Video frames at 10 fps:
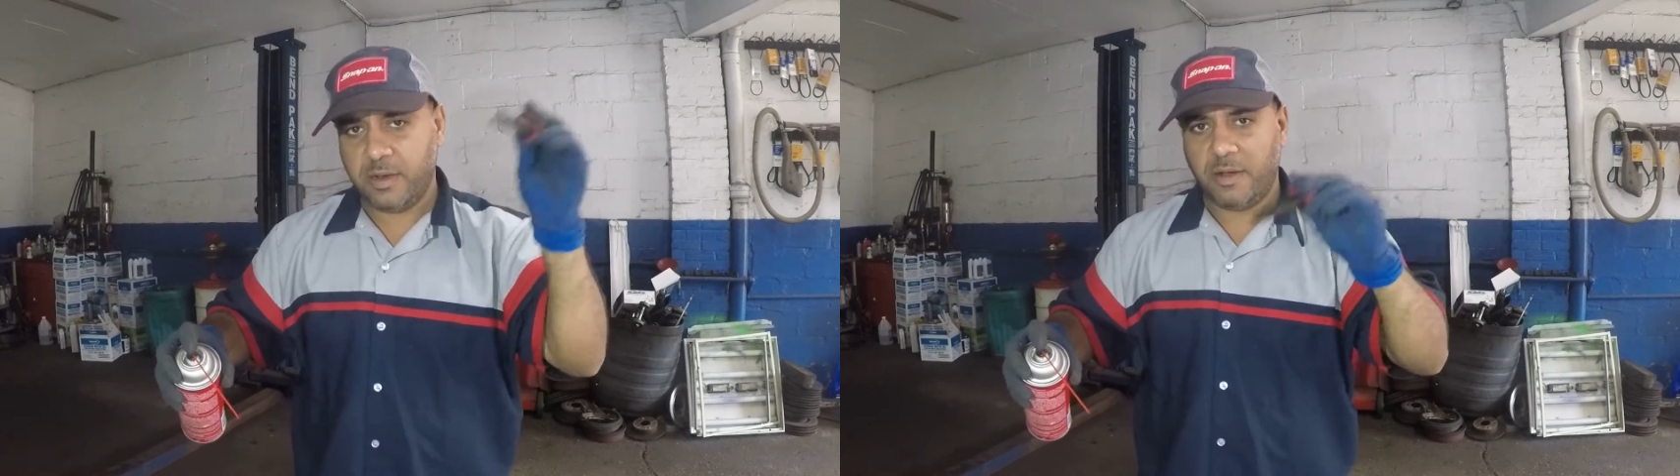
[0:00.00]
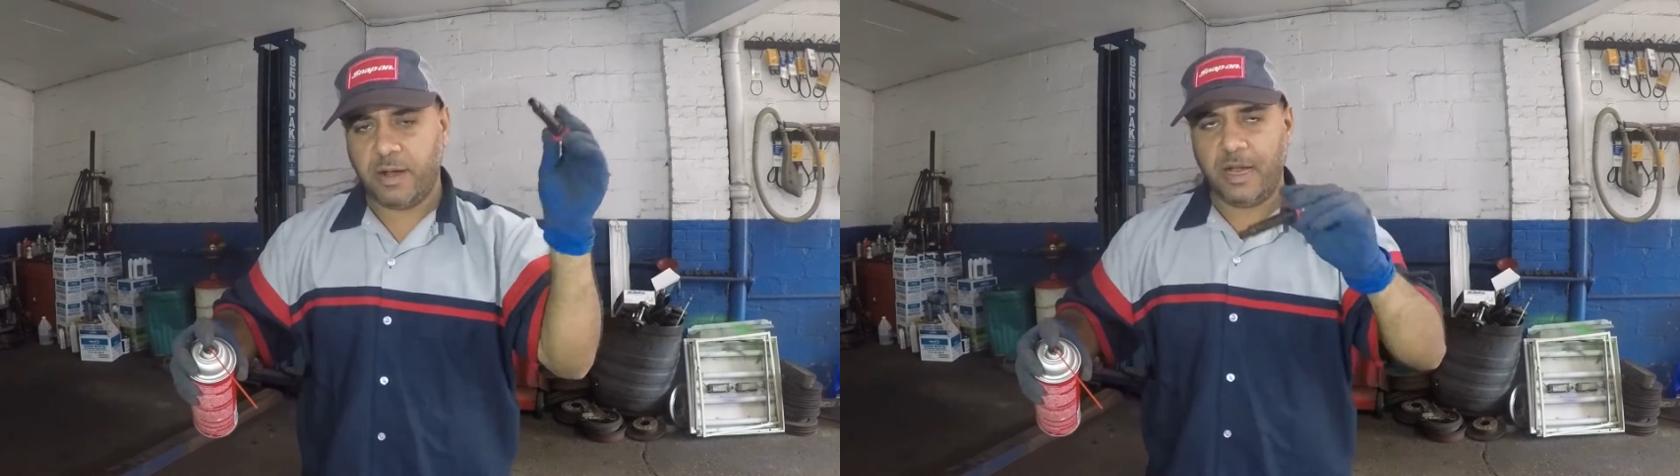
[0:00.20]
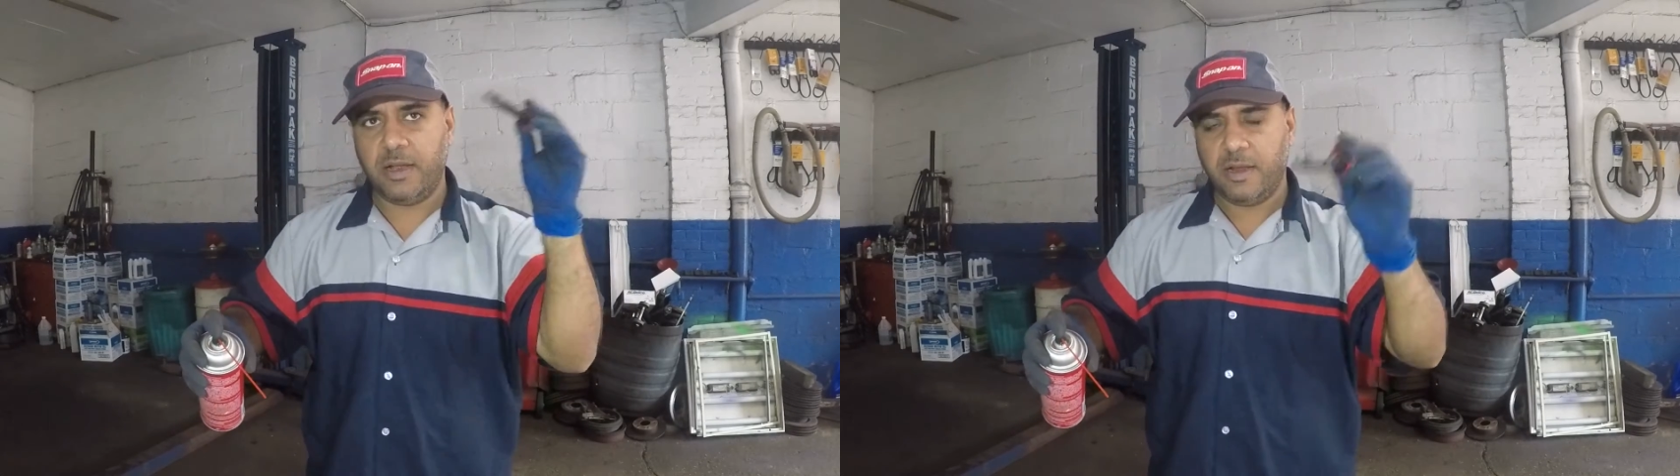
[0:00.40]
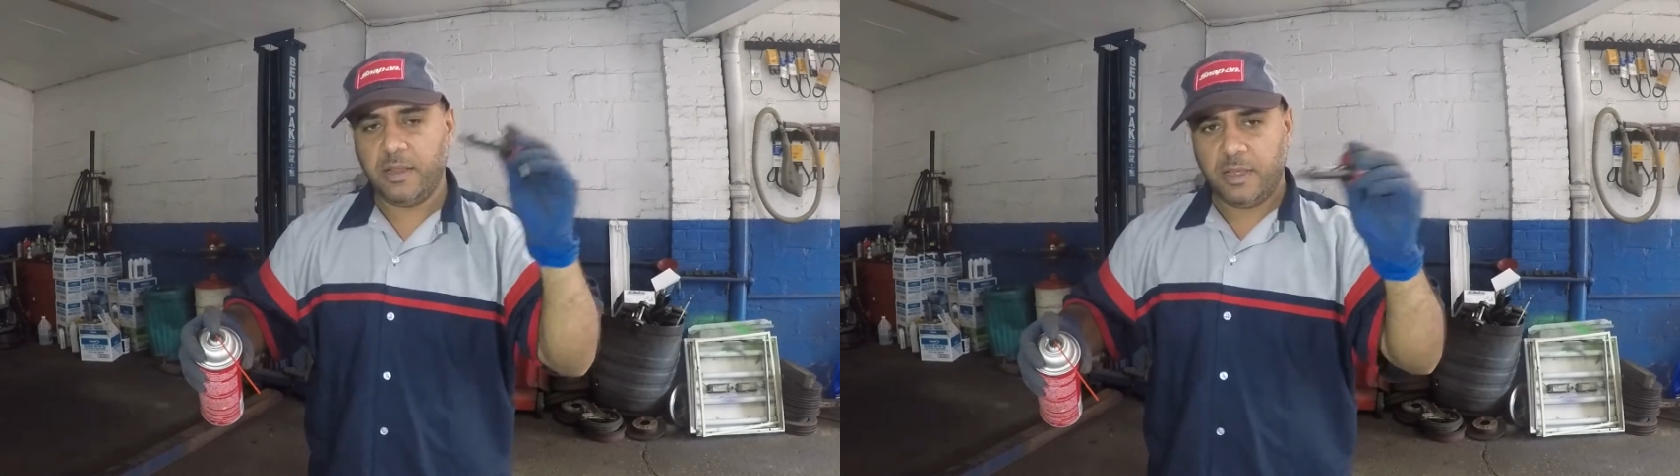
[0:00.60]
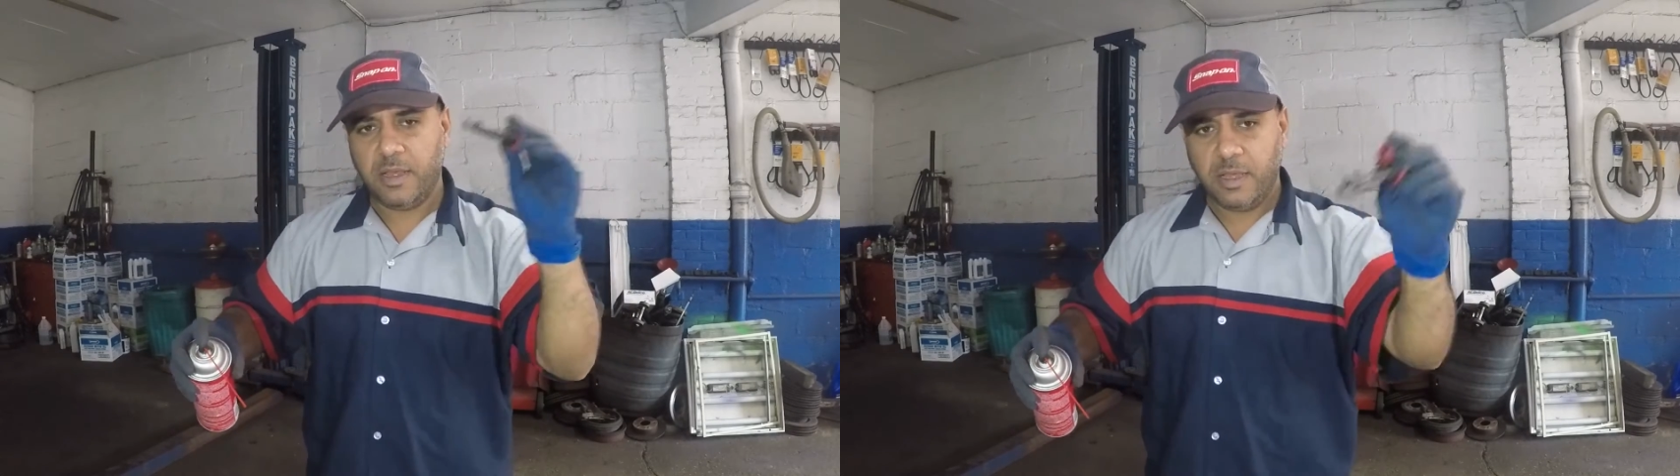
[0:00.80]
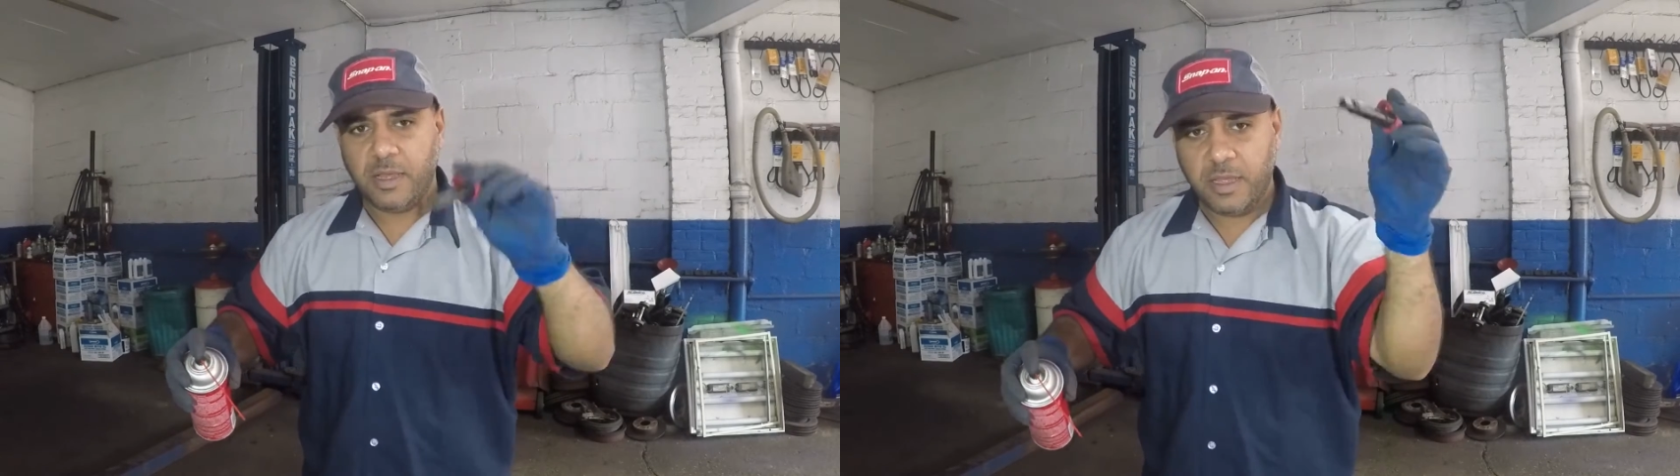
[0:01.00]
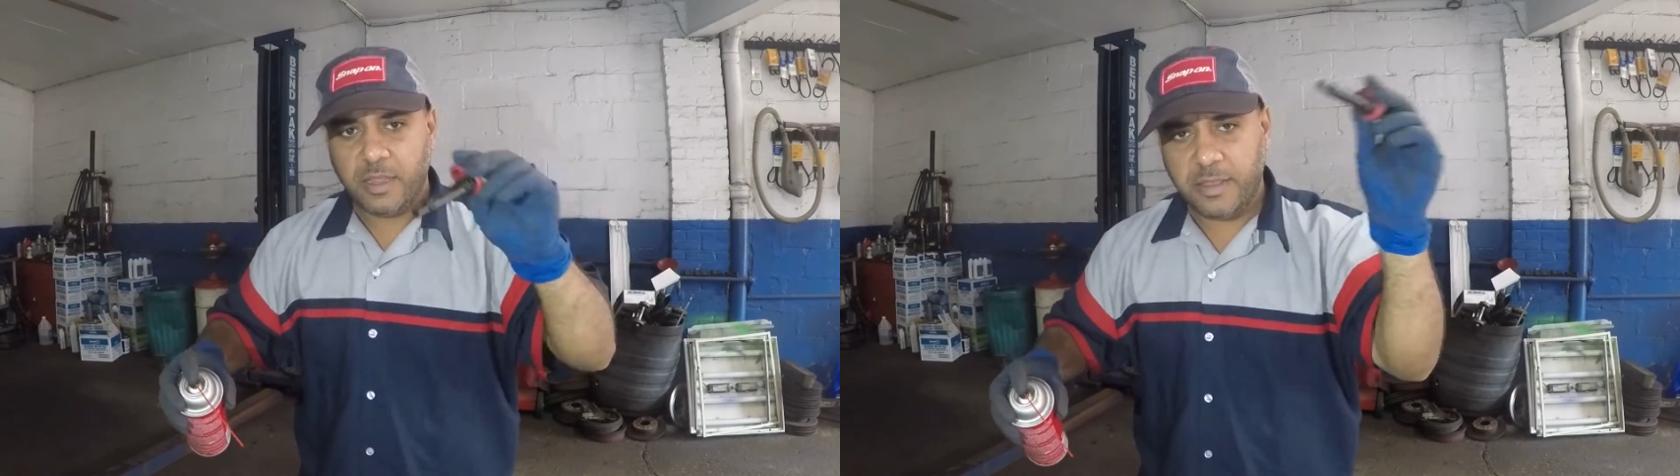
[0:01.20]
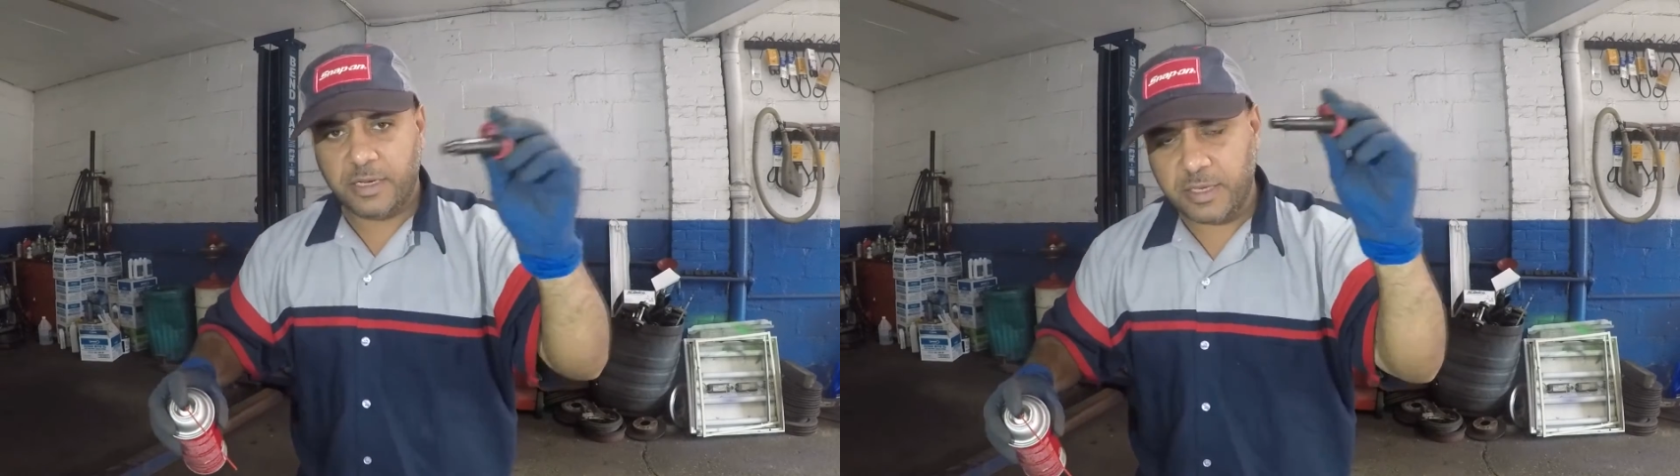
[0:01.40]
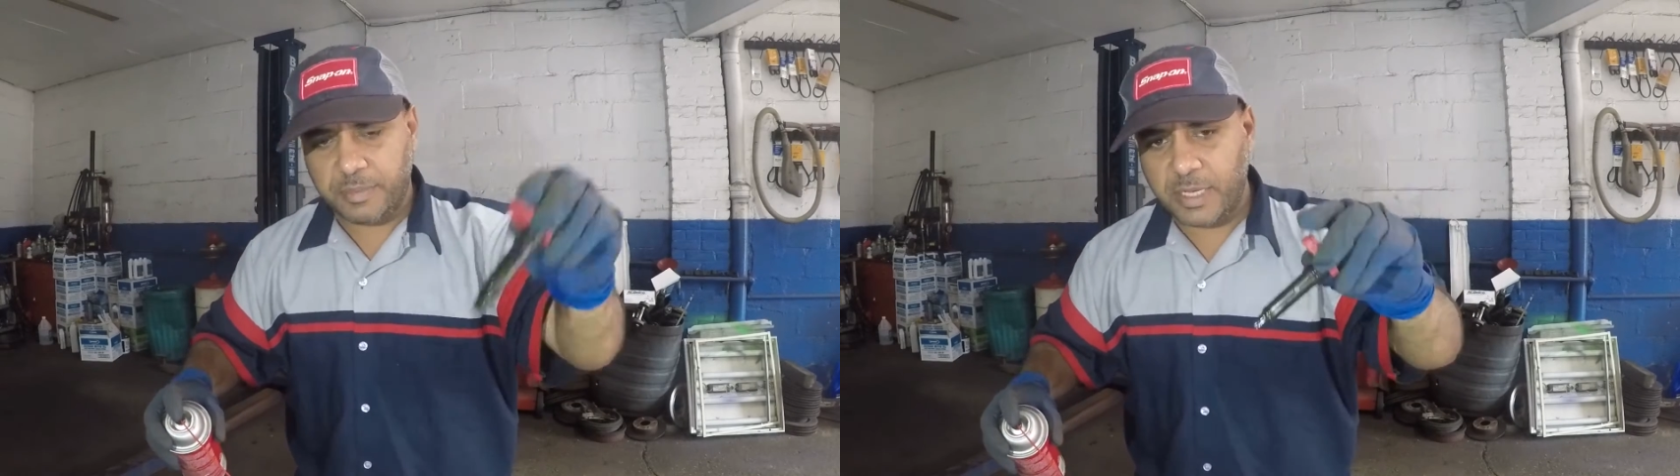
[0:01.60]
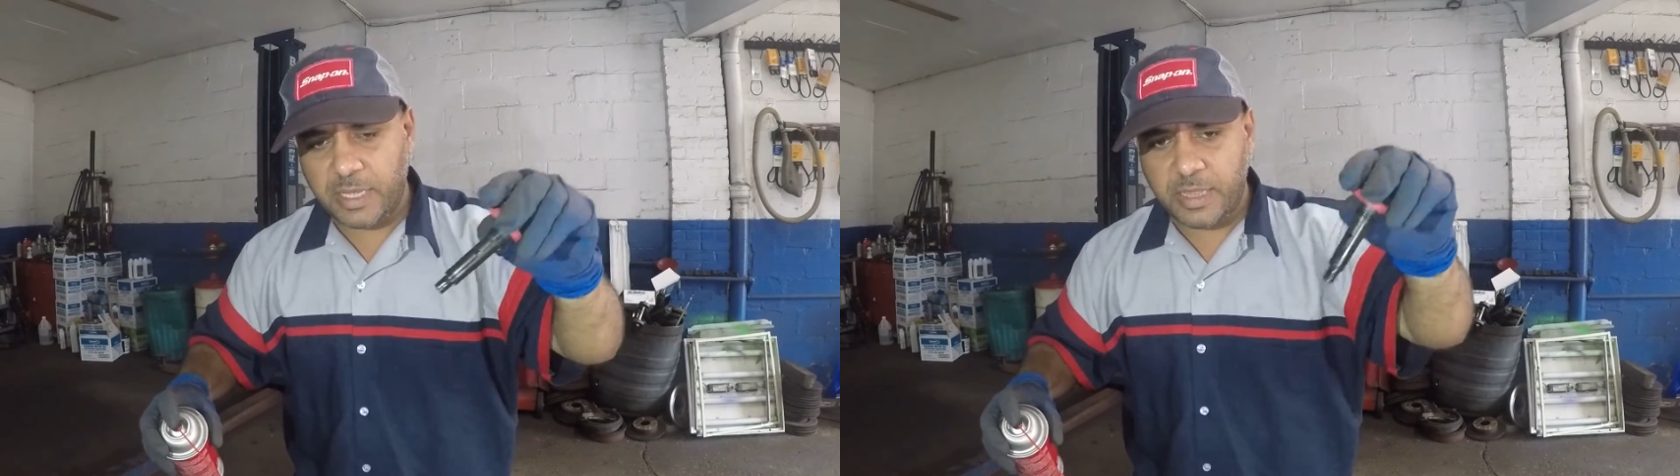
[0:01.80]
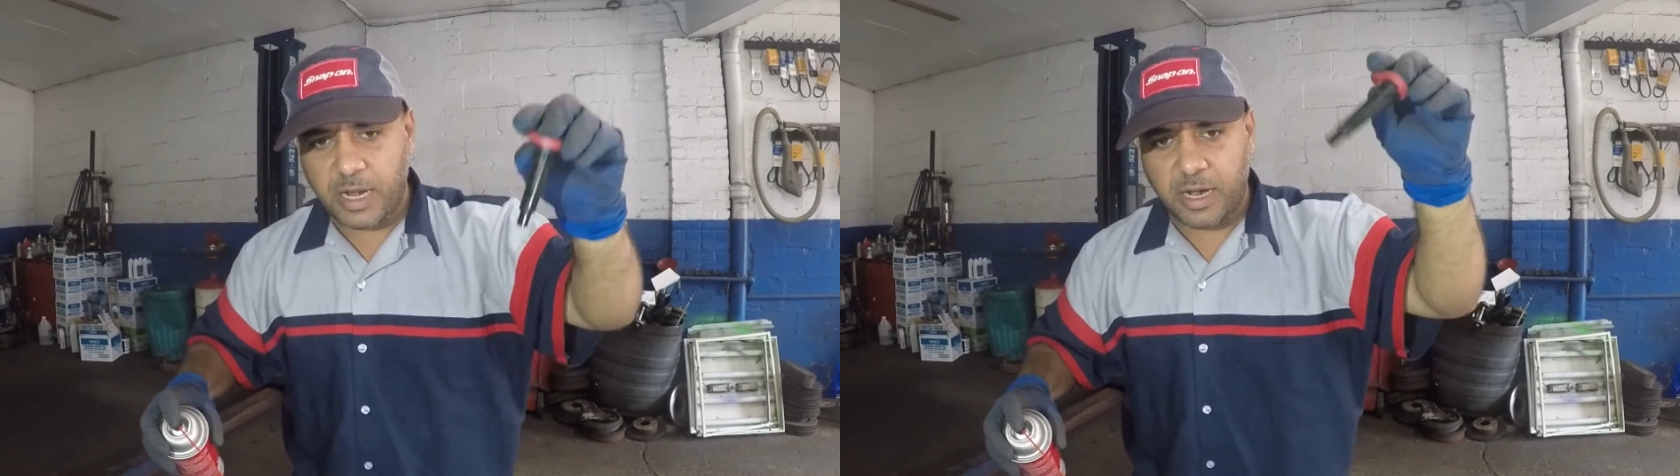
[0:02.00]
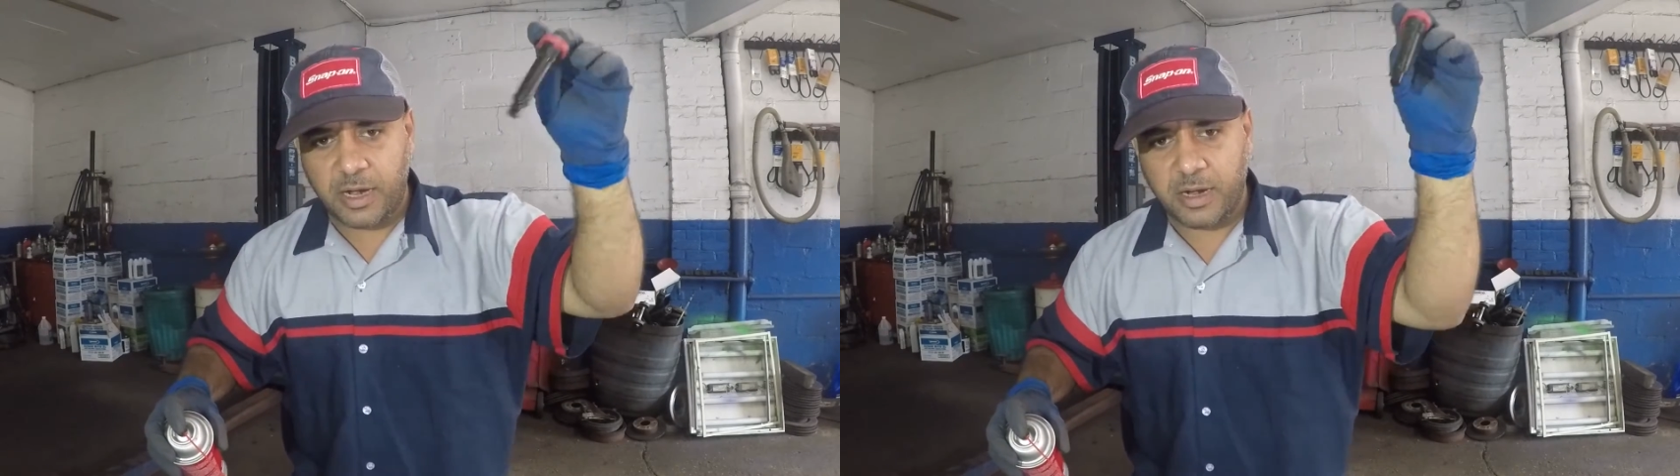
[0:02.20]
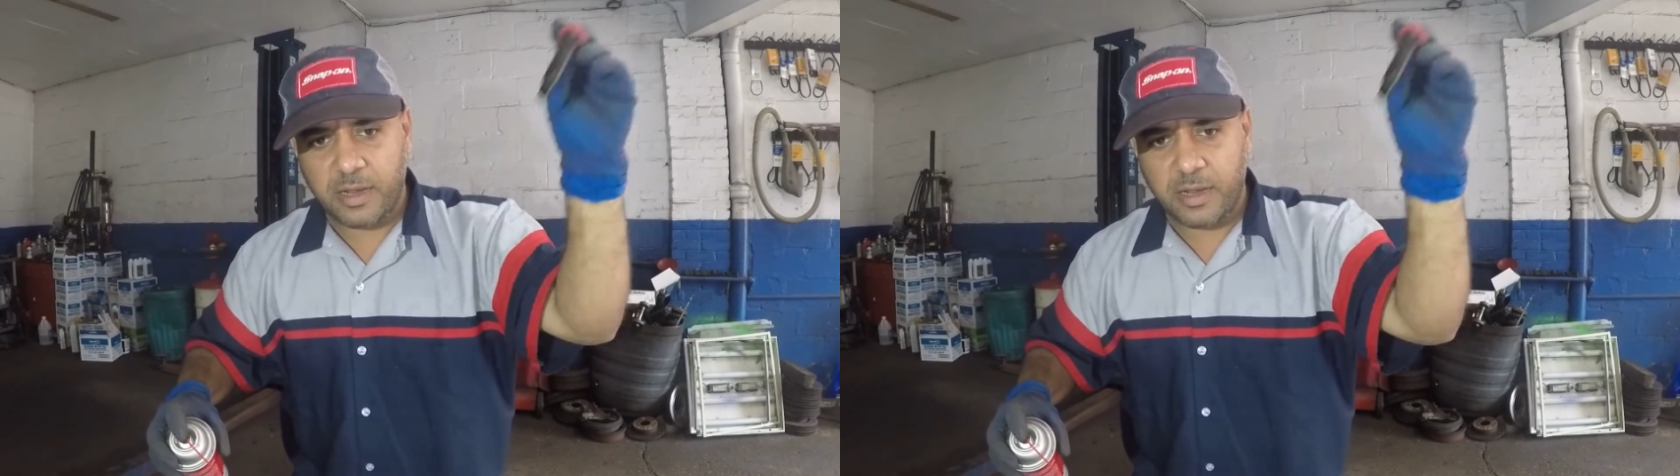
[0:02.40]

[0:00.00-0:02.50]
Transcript: All right, there's something in there